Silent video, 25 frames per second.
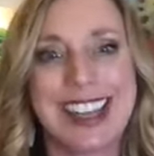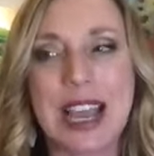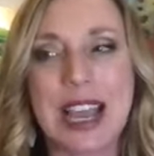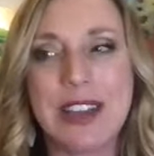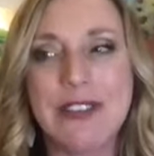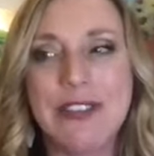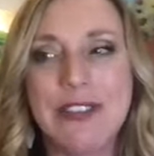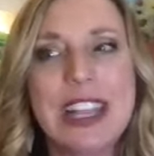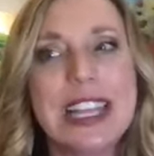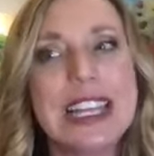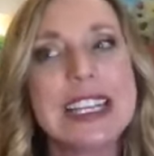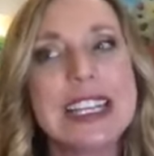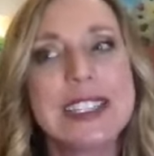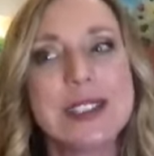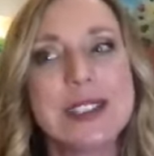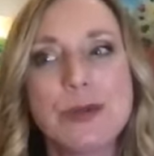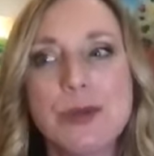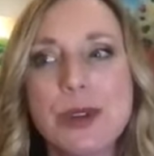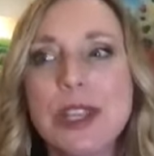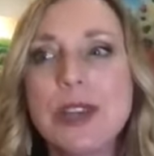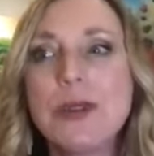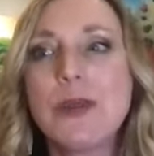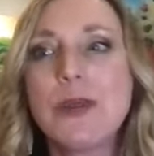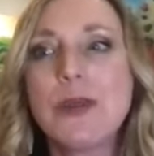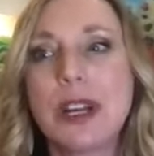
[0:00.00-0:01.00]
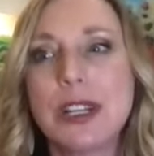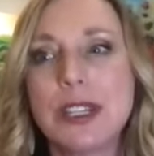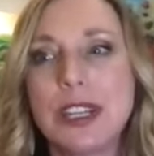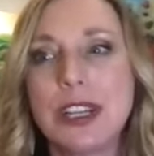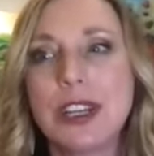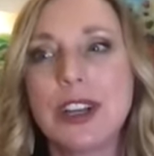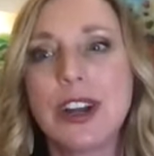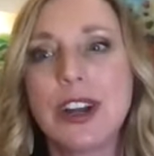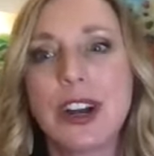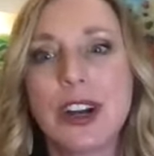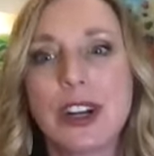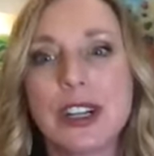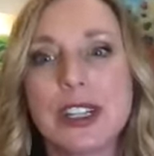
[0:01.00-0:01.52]
I feel like he's really wanting to
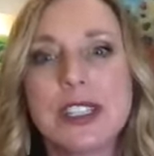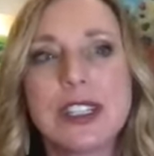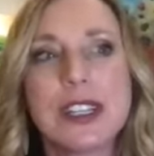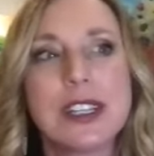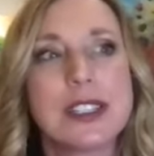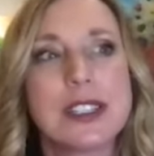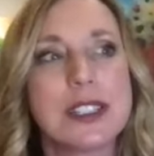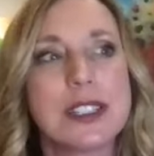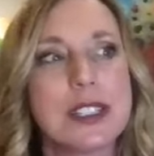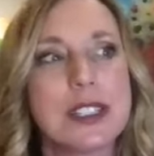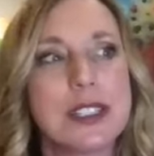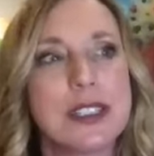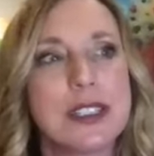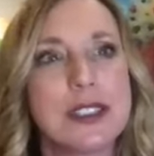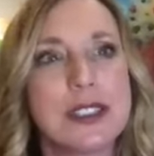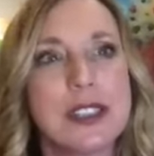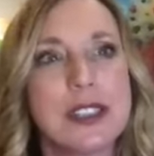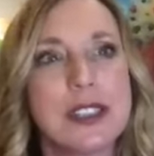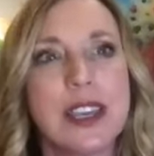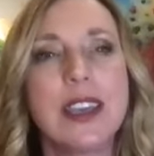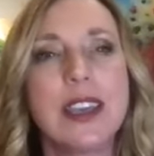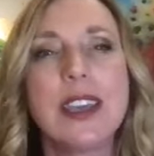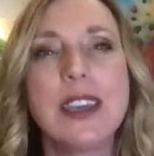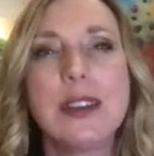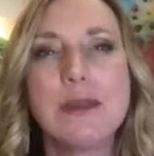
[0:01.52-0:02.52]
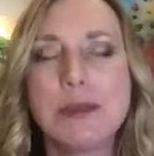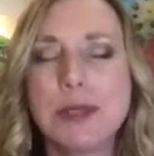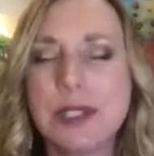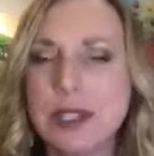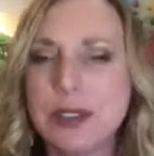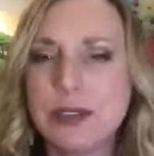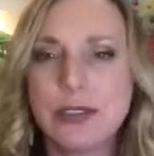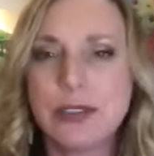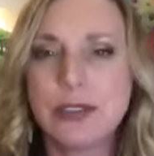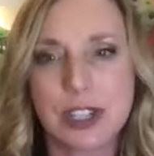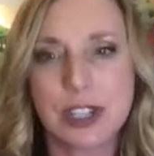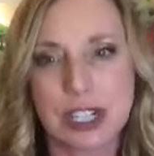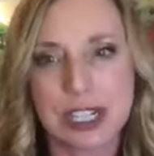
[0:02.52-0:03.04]
encourage us to seek him
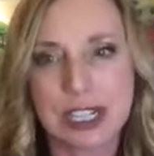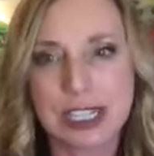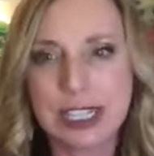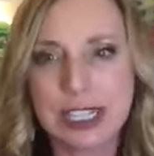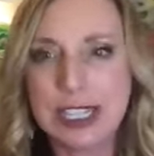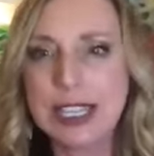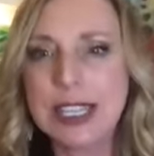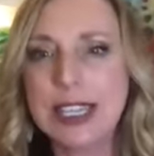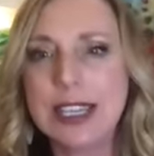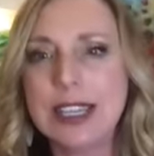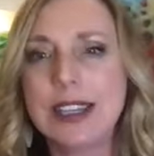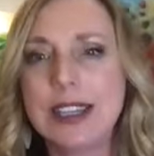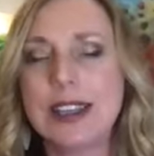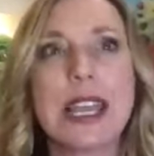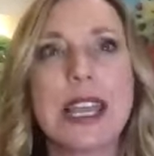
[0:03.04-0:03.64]
differently